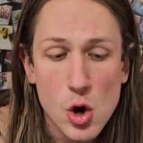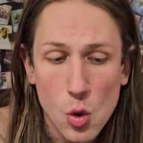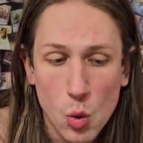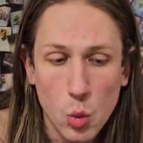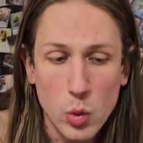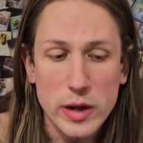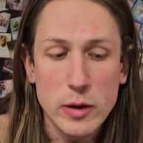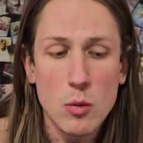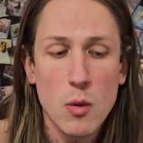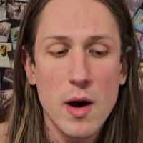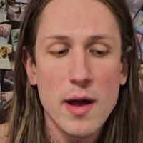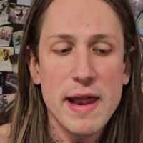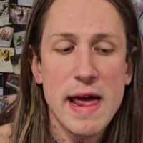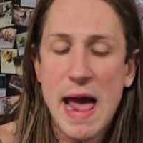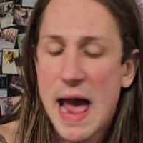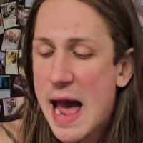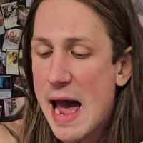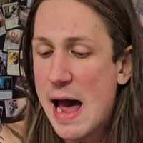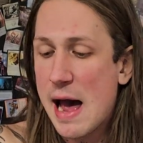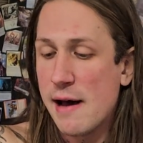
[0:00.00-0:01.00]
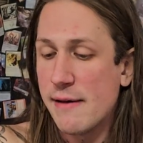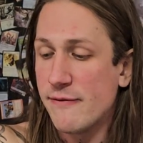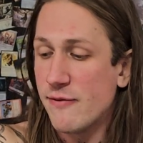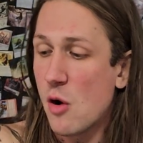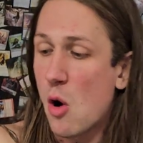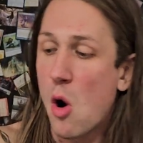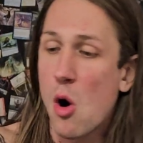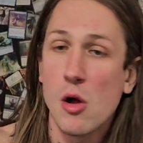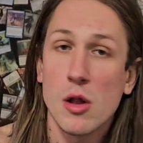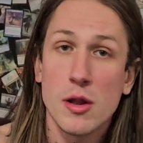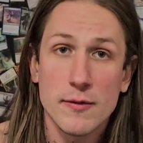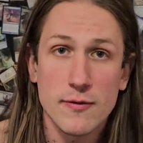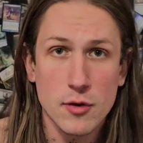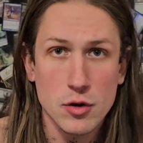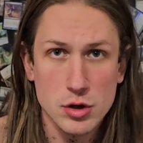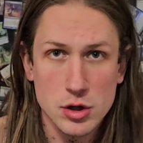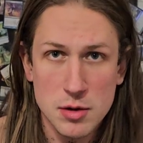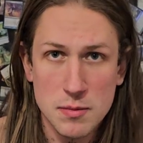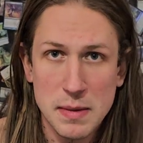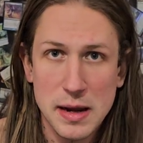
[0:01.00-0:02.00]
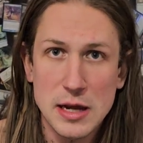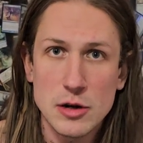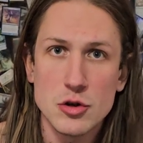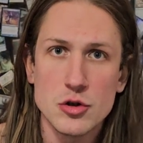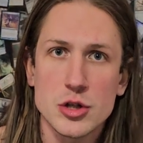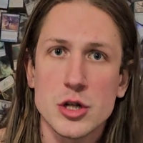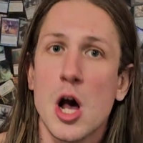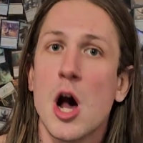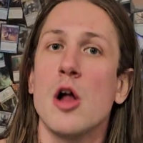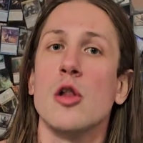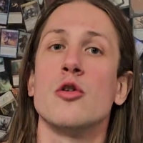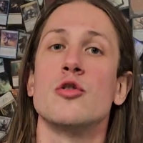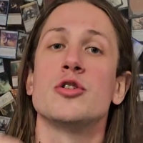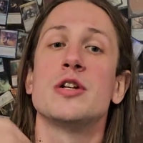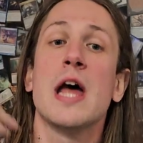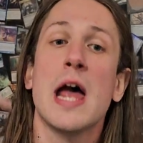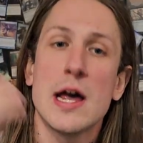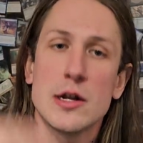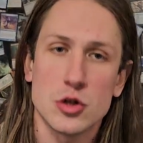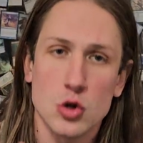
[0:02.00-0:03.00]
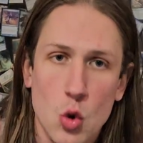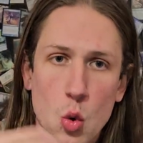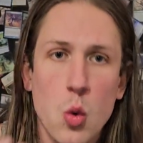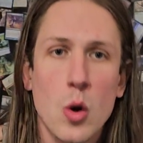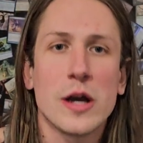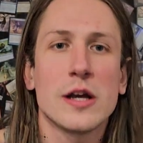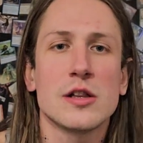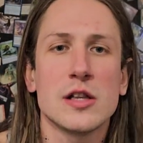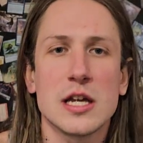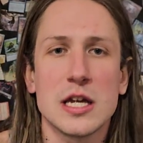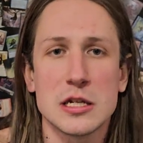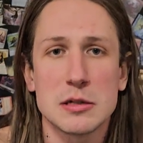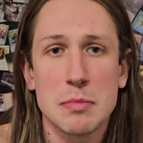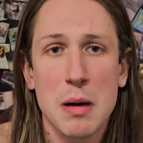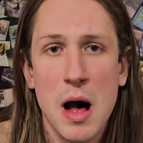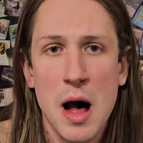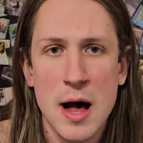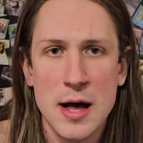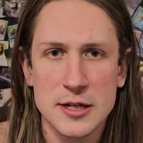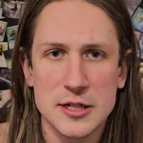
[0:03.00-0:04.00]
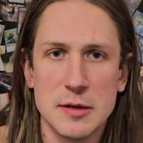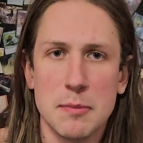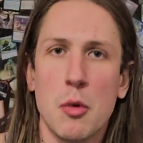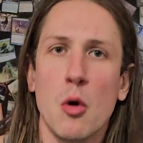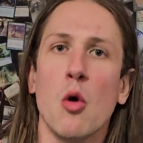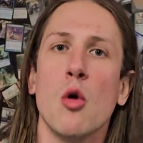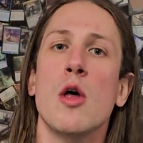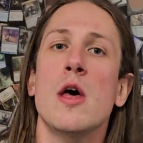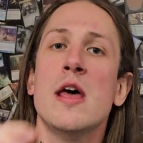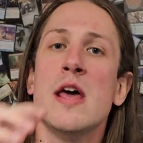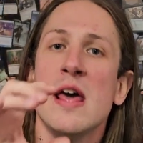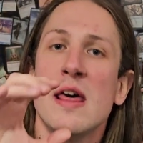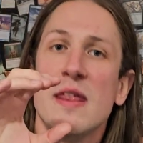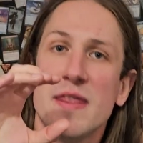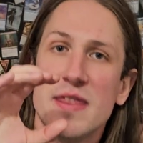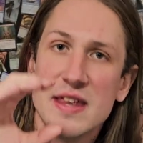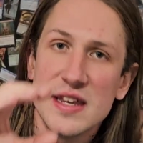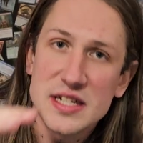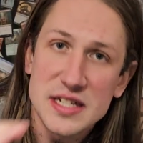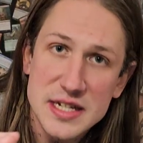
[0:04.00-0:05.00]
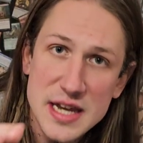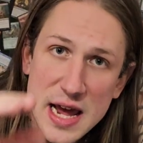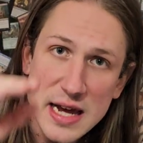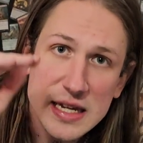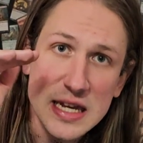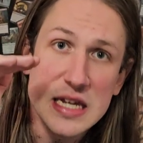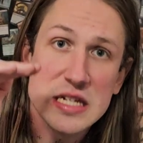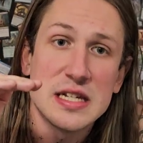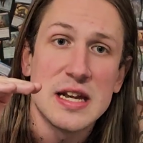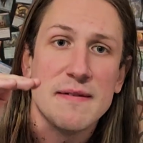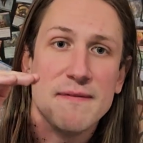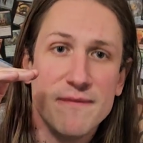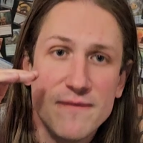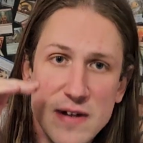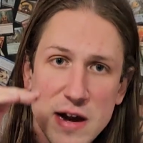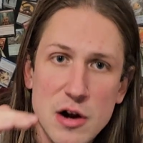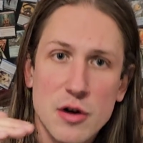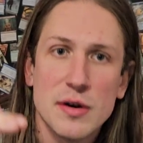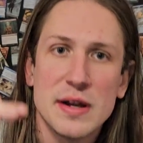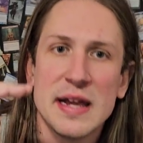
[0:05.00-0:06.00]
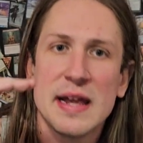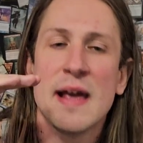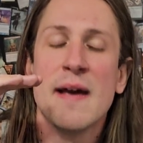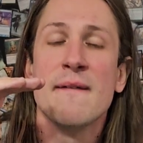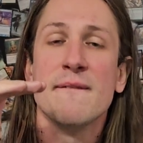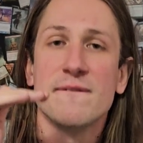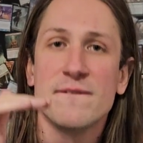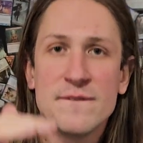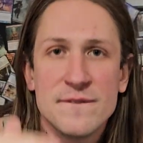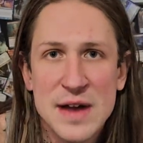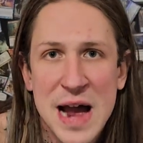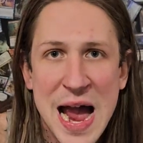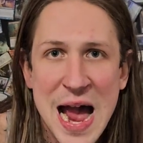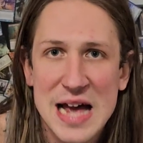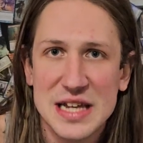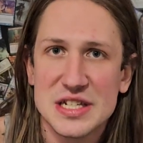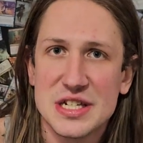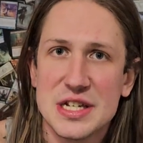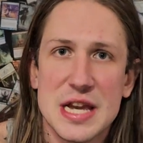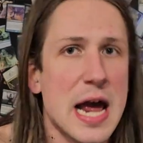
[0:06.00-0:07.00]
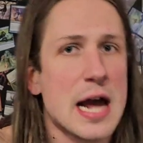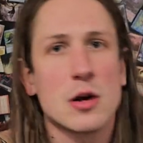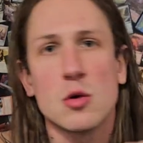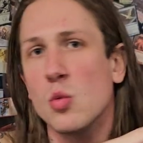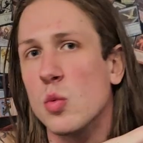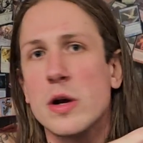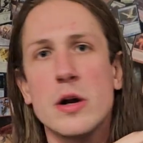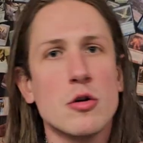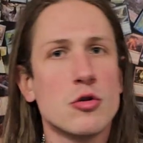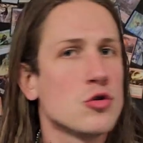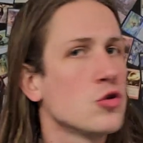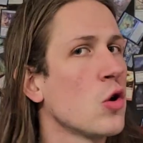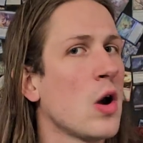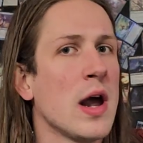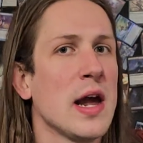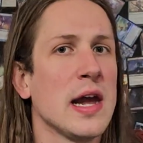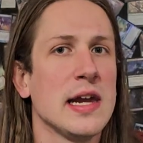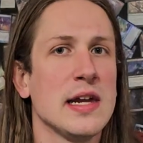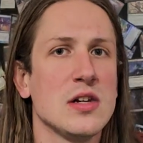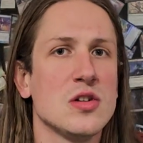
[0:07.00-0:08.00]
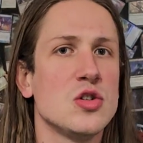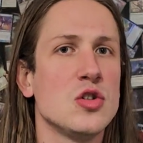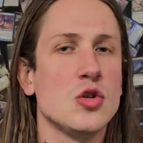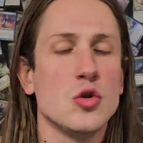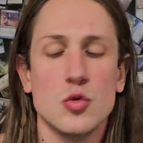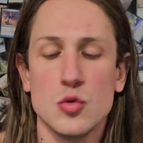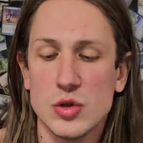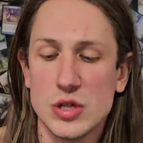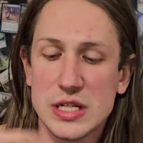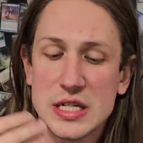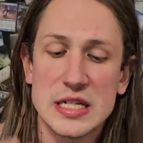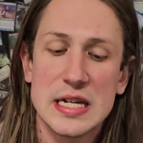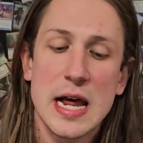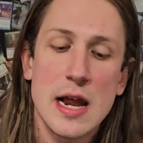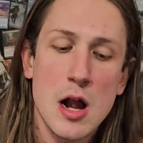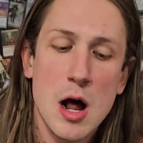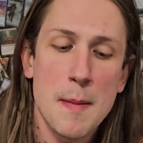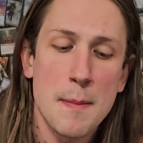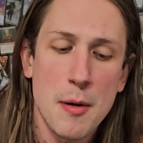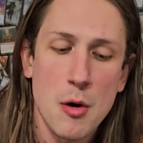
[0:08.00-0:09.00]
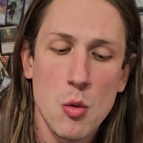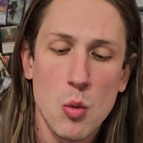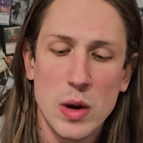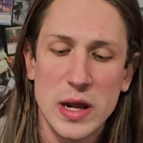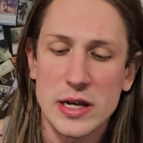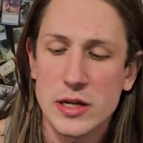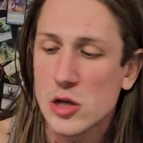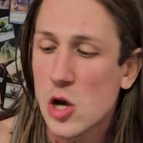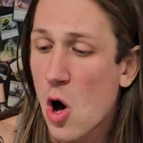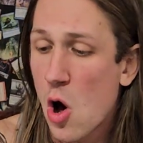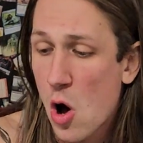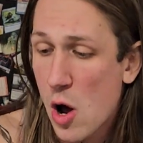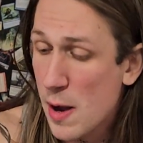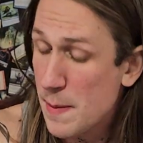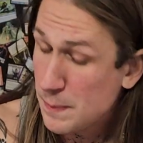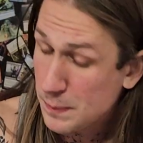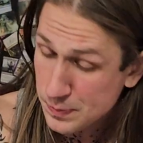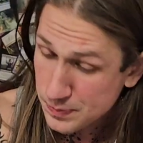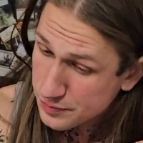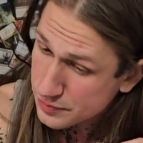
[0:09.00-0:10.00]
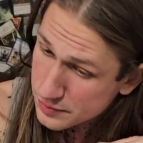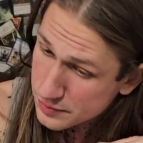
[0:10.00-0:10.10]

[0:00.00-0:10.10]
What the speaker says: We want to have all of our commander's colors as quickly as possible. This deck is a very fast deck. We are trying to set up our win con